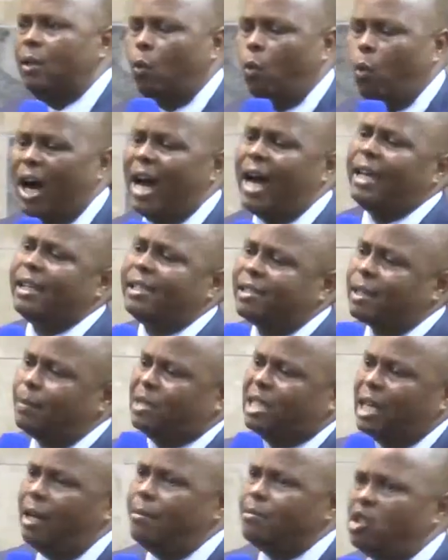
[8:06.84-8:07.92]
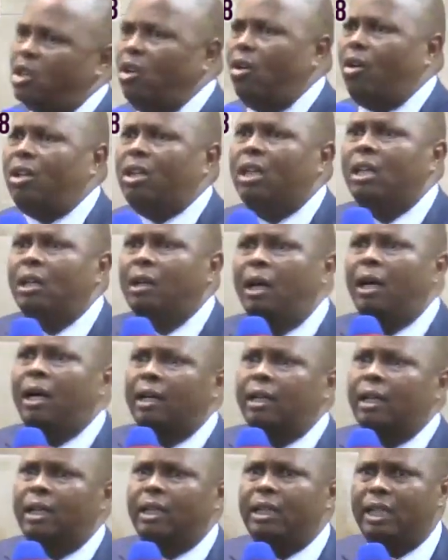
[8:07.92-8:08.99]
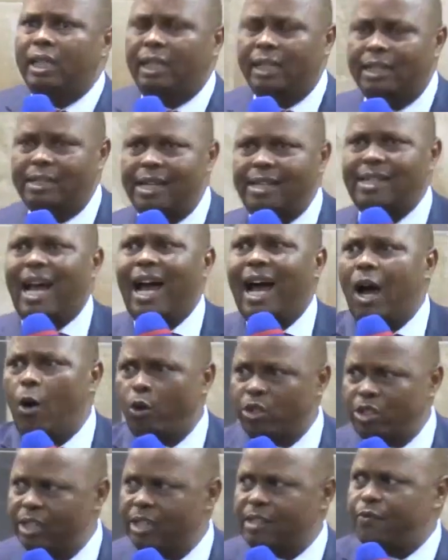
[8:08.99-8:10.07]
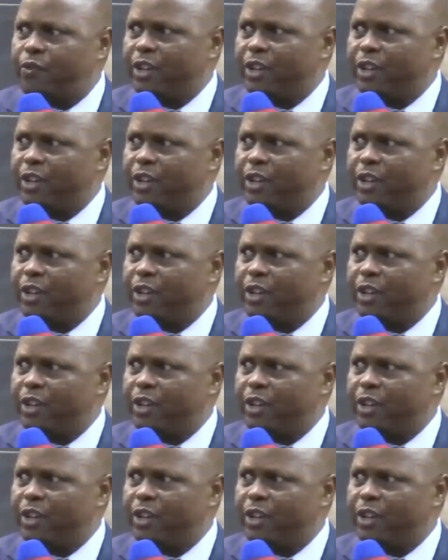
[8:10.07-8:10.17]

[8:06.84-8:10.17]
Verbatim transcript: Why sometimes God releases houses,